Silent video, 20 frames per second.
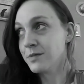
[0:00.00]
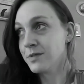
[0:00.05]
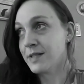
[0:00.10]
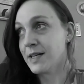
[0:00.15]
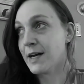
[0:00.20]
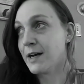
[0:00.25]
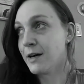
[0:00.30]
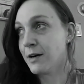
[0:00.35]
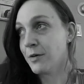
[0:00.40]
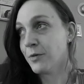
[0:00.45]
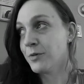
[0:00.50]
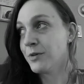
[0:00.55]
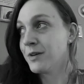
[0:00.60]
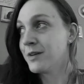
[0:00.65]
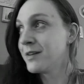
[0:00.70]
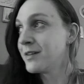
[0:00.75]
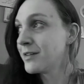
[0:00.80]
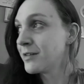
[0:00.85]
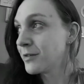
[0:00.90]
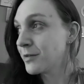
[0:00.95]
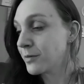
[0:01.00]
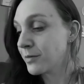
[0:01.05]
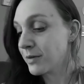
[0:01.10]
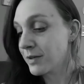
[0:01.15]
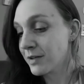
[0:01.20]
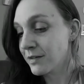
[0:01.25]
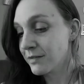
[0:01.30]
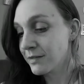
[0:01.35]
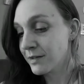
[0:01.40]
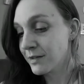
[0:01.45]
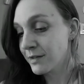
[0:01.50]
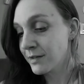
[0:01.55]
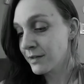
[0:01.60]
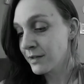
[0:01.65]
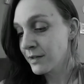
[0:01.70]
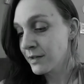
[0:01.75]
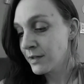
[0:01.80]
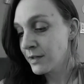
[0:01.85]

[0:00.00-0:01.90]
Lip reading: down or whatever.